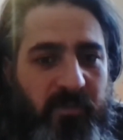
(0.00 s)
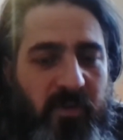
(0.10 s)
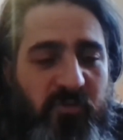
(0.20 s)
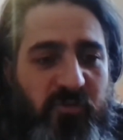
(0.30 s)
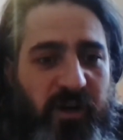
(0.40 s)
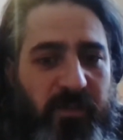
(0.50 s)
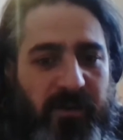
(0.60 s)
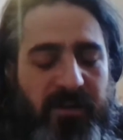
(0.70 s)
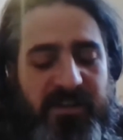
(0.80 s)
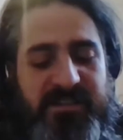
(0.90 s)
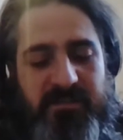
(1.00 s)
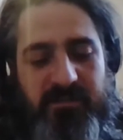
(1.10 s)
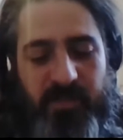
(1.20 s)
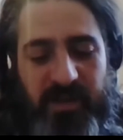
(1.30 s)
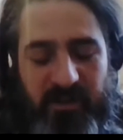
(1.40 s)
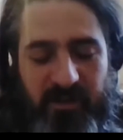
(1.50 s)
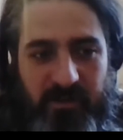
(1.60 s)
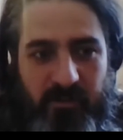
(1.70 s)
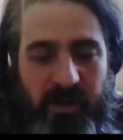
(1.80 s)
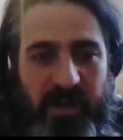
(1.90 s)
Strawberries, depending on the
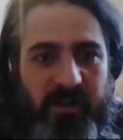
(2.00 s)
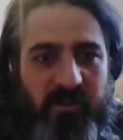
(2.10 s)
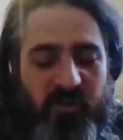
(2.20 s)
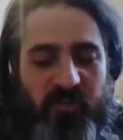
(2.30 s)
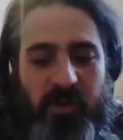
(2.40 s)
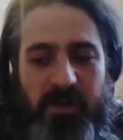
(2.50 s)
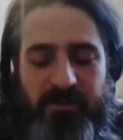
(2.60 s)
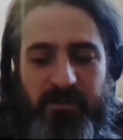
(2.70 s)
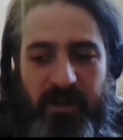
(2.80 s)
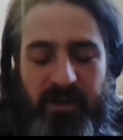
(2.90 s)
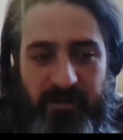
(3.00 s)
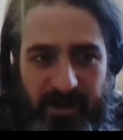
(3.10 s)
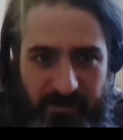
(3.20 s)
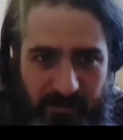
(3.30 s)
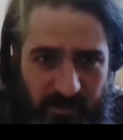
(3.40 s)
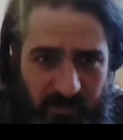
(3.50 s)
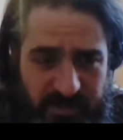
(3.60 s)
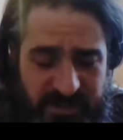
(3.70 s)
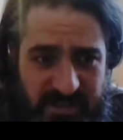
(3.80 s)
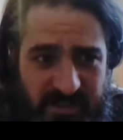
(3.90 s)
variety, will throw off a runner halfway through the
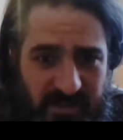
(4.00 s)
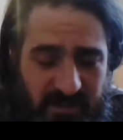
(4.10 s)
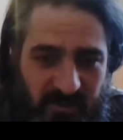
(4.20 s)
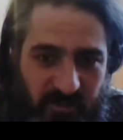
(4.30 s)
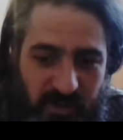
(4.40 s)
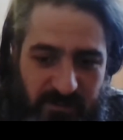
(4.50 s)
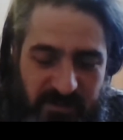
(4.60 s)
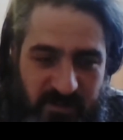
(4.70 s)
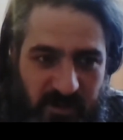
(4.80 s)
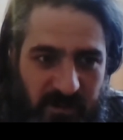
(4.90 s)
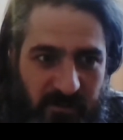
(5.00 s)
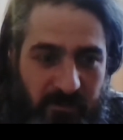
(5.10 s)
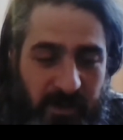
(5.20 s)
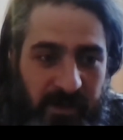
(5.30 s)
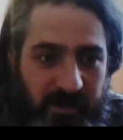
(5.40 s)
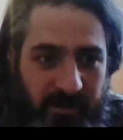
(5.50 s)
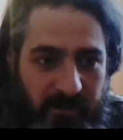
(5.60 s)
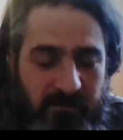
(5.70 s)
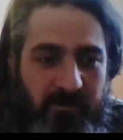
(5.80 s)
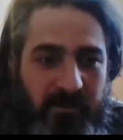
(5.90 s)
season. They'll throw off a small little
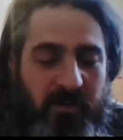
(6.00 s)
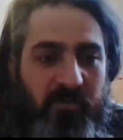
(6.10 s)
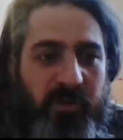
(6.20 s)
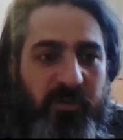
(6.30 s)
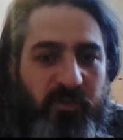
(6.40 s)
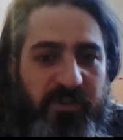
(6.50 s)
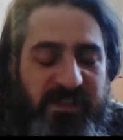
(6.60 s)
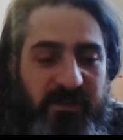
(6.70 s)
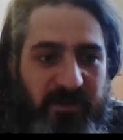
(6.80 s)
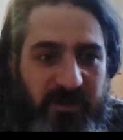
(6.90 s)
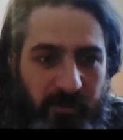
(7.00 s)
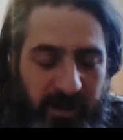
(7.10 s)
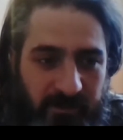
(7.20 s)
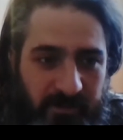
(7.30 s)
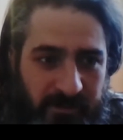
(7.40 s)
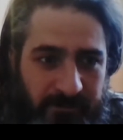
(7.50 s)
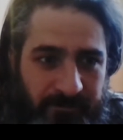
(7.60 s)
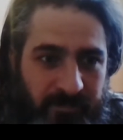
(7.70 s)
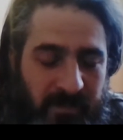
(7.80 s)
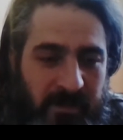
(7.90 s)
vine. It'll reroot itself in the ground.
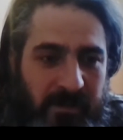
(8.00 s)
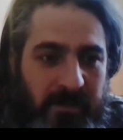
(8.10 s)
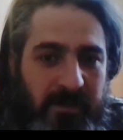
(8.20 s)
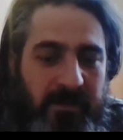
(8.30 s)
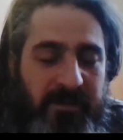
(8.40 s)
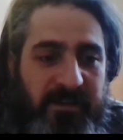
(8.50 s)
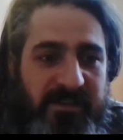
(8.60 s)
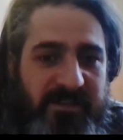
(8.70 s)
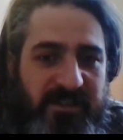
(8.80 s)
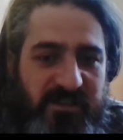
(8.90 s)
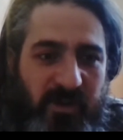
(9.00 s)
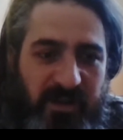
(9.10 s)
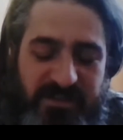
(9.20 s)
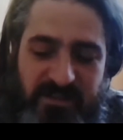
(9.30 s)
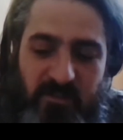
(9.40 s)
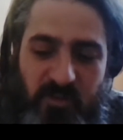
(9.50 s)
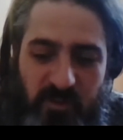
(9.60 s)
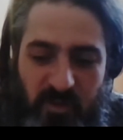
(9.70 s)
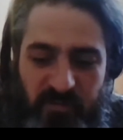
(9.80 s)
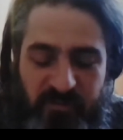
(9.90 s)
The easiest way is to move
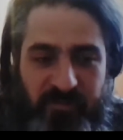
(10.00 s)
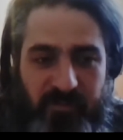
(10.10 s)
those